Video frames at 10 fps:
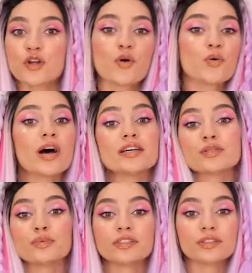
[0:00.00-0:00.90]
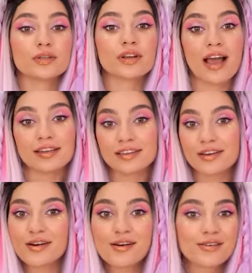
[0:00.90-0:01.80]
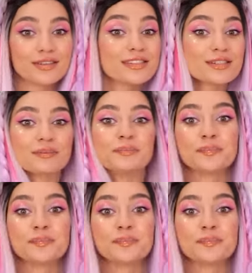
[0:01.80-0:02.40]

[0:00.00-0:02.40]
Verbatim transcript: Show us what you got, girls!